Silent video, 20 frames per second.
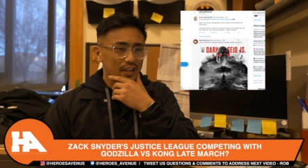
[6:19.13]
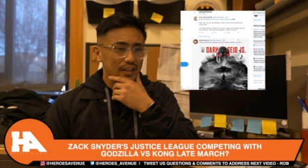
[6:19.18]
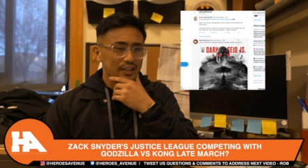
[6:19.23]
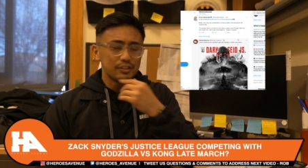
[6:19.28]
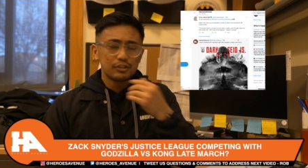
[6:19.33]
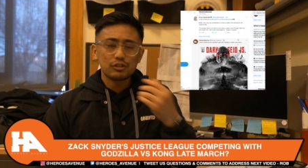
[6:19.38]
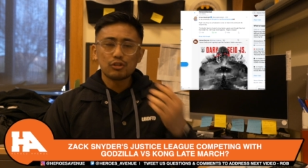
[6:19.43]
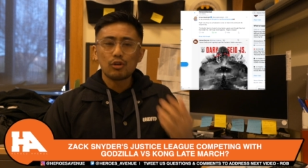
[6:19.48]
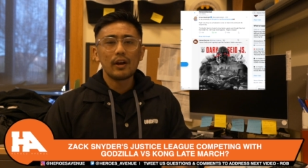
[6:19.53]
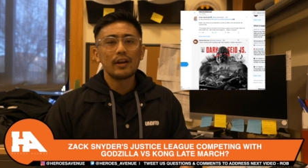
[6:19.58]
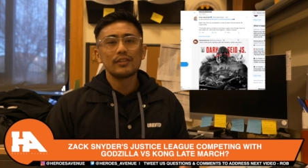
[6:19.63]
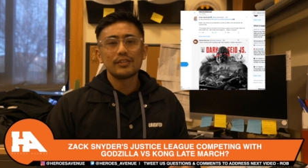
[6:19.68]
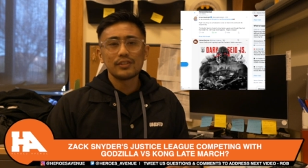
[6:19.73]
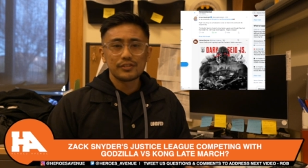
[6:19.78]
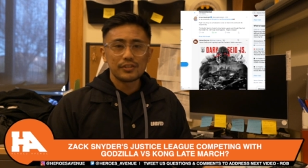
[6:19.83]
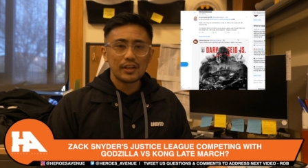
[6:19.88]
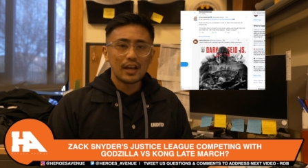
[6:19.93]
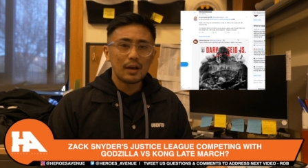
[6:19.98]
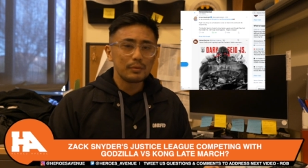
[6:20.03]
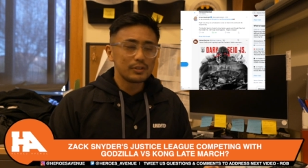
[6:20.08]
is trying to
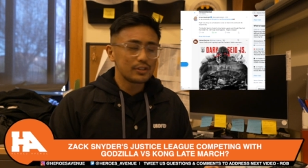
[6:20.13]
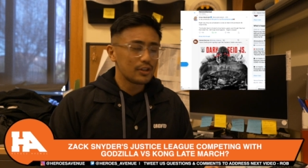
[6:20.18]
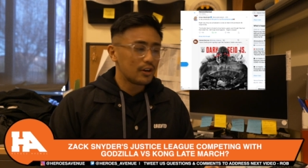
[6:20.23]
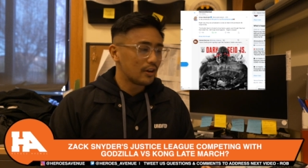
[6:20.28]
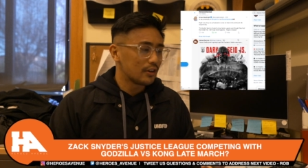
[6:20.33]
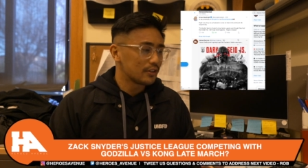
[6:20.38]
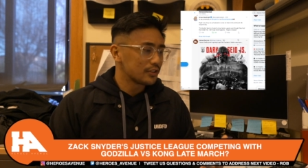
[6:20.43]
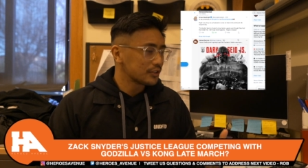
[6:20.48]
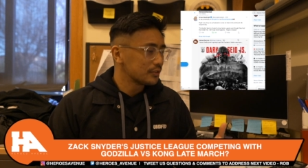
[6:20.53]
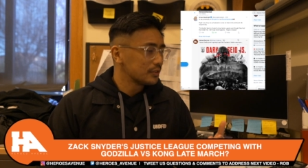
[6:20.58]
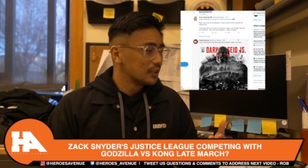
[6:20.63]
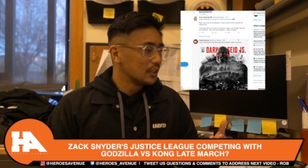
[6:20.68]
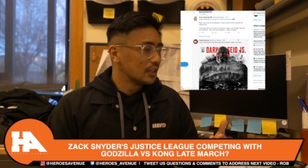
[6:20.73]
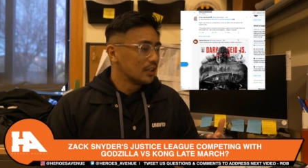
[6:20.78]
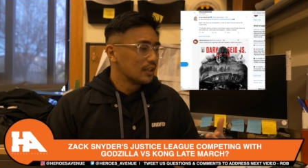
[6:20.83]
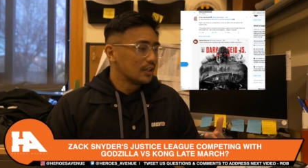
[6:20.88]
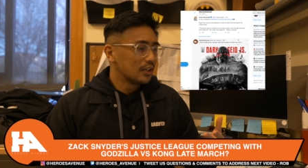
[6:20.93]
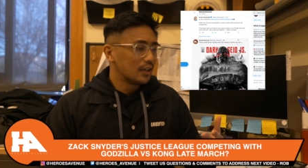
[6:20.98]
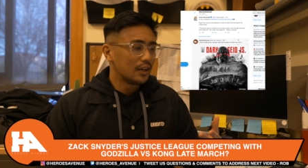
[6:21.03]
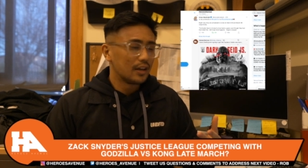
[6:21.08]
sabotage
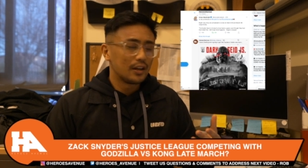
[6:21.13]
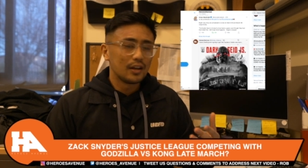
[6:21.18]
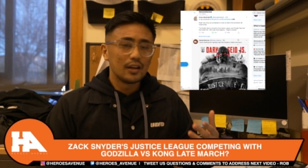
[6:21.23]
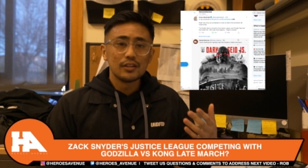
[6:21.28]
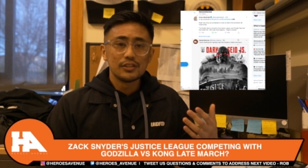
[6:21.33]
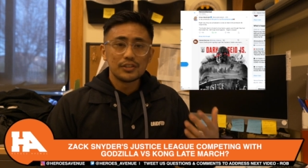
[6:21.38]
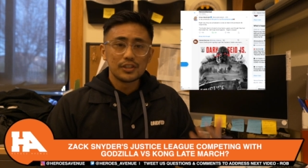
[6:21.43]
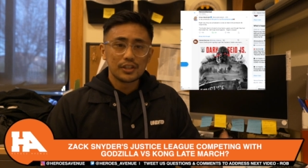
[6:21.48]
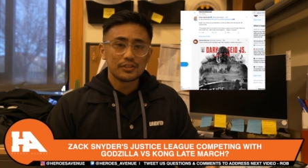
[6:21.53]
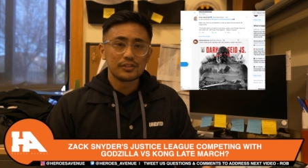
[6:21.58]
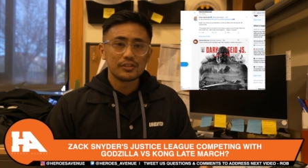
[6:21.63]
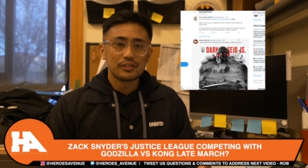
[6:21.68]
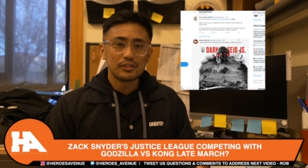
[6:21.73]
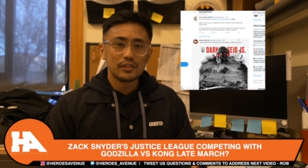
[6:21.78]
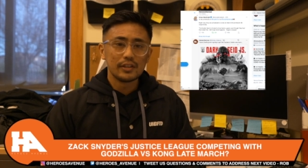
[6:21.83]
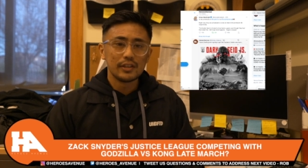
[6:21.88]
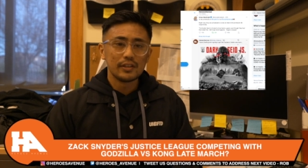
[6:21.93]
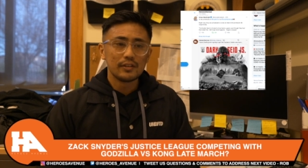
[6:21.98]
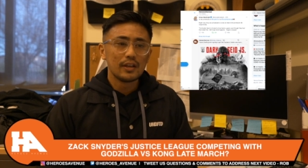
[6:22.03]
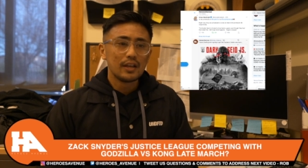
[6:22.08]
uh, Justice
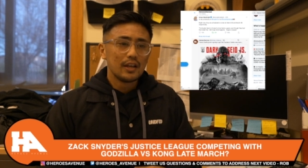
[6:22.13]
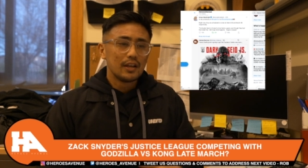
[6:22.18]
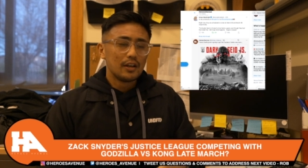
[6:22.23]
League.